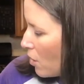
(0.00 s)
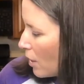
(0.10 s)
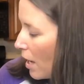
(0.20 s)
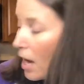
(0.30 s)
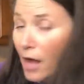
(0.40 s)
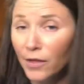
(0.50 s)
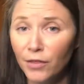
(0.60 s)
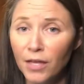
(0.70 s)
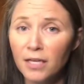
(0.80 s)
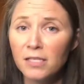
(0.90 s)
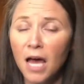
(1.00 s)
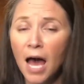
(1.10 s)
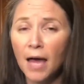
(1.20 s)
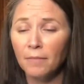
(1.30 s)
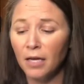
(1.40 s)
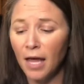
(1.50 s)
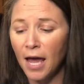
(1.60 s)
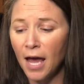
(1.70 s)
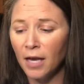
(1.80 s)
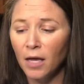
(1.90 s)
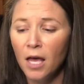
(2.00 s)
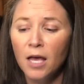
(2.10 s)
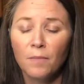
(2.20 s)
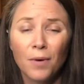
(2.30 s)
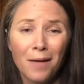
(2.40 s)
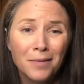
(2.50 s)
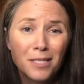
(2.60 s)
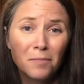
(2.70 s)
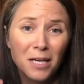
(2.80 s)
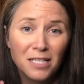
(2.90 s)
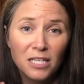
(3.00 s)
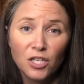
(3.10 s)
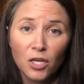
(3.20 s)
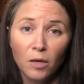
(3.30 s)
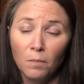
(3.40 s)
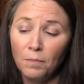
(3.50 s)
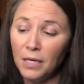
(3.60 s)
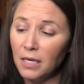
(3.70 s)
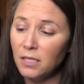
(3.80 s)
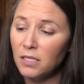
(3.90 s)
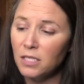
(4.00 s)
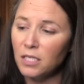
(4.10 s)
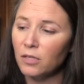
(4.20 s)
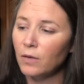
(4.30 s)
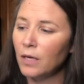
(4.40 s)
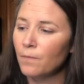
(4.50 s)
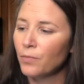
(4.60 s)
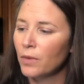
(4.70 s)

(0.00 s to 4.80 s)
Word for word: Okay, other things I'm gonna add probably some additional beans to it.